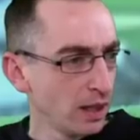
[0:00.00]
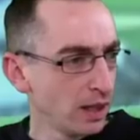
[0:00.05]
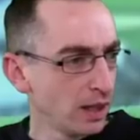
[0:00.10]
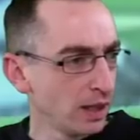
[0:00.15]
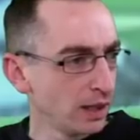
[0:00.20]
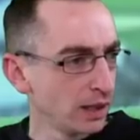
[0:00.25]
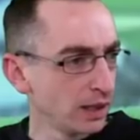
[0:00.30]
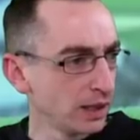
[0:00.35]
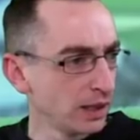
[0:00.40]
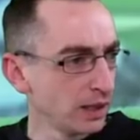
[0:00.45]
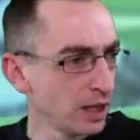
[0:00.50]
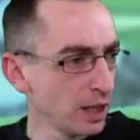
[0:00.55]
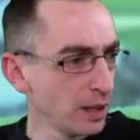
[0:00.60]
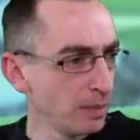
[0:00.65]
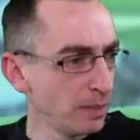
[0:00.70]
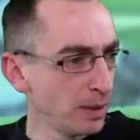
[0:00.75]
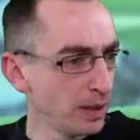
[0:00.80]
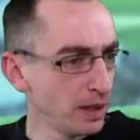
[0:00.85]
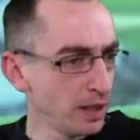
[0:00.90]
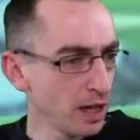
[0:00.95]

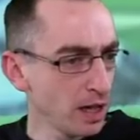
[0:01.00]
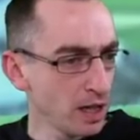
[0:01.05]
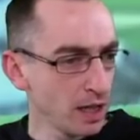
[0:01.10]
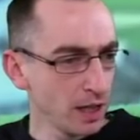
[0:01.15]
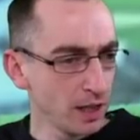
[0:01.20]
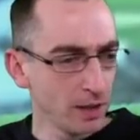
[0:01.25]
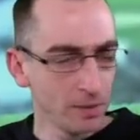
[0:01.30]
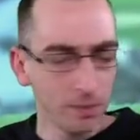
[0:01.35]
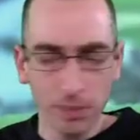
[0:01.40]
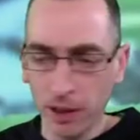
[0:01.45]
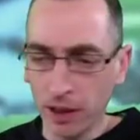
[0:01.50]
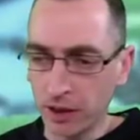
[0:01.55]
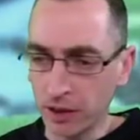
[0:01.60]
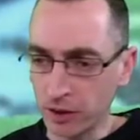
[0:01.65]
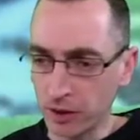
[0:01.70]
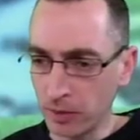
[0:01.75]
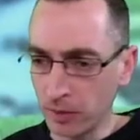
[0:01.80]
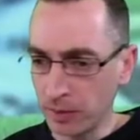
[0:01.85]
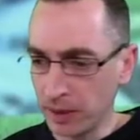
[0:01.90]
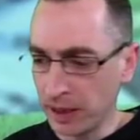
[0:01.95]
Sniper 9 plus
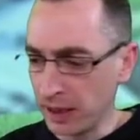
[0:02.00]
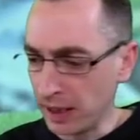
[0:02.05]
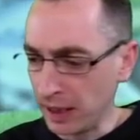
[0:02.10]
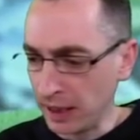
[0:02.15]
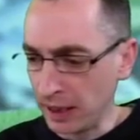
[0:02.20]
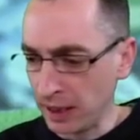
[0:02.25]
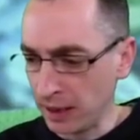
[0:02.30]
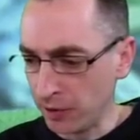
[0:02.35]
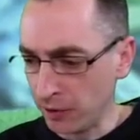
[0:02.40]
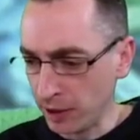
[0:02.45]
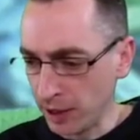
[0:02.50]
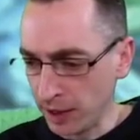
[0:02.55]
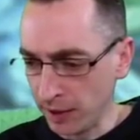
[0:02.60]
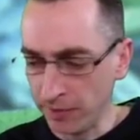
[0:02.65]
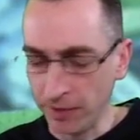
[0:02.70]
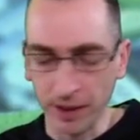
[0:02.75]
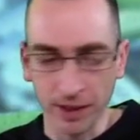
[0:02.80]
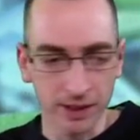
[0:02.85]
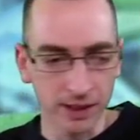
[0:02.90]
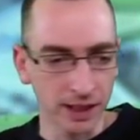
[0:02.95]
will be needed really for
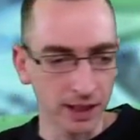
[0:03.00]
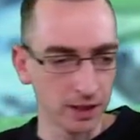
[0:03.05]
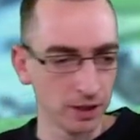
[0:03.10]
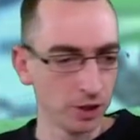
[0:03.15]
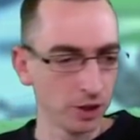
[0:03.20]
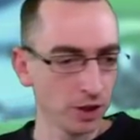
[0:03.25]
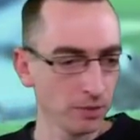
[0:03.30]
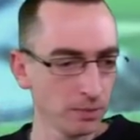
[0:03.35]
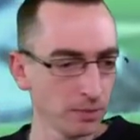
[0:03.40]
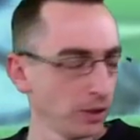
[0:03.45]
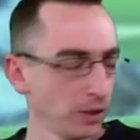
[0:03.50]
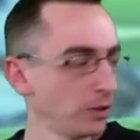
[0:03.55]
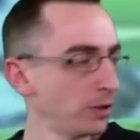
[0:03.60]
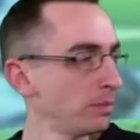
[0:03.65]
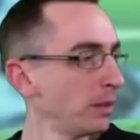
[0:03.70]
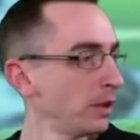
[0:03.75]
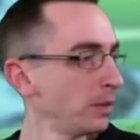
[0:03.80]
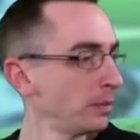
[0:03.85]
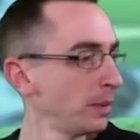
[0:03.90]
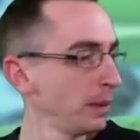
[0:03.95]
the second shot.
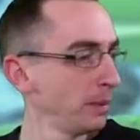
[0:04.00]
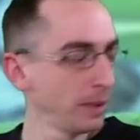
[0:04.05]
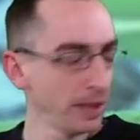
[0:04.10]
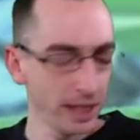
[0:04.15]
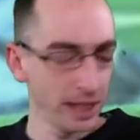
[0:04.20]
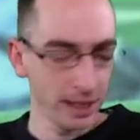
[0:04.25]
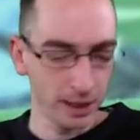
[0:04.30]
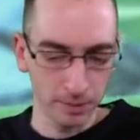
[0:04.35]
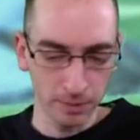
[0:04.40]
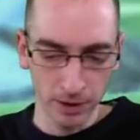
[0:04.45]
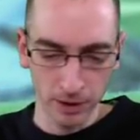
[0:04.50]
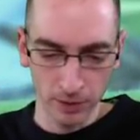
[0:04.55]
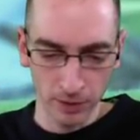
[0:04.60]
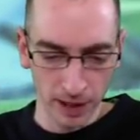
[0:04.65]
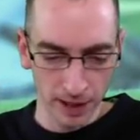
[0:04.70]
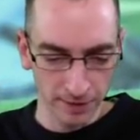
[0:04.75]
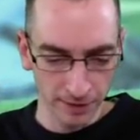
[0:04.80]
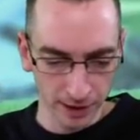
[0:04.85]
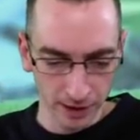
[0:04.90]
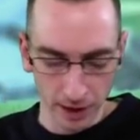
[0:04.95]
Most people and experts will
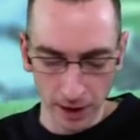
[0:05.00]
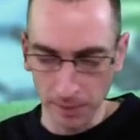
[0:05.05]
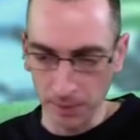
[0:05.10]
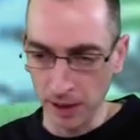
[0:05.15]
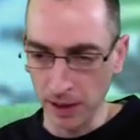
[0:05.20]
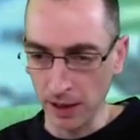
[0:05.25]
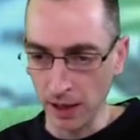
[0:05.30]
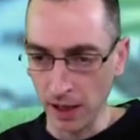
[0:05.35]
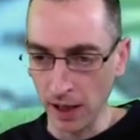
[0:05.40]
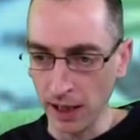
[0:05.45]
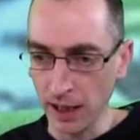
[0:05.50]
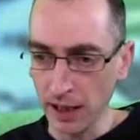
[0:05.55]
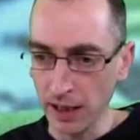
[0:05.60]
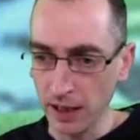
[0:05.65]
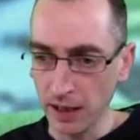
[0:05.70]
have Sniper 9.